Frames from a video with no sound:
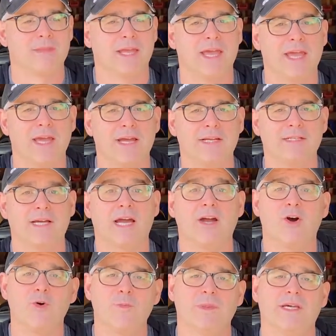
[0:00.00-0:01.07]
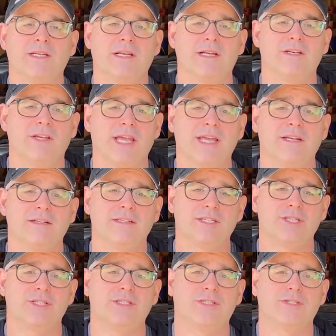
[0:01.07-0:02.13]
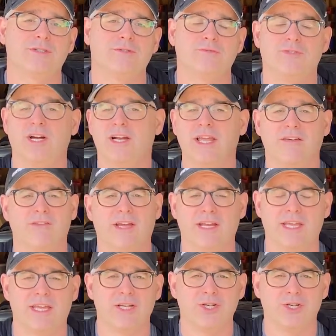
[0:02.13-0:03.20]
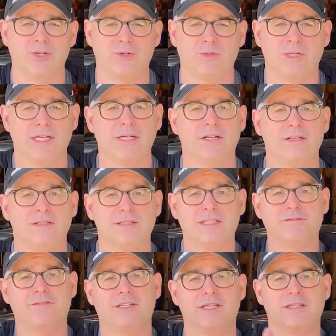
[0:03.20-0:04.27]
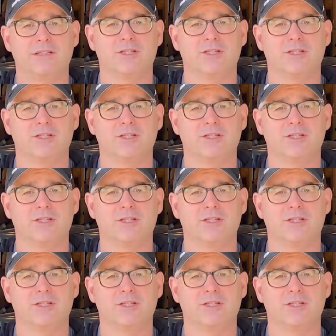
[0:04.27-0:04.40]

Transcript: And I hope that in addition to not having any issue lifting the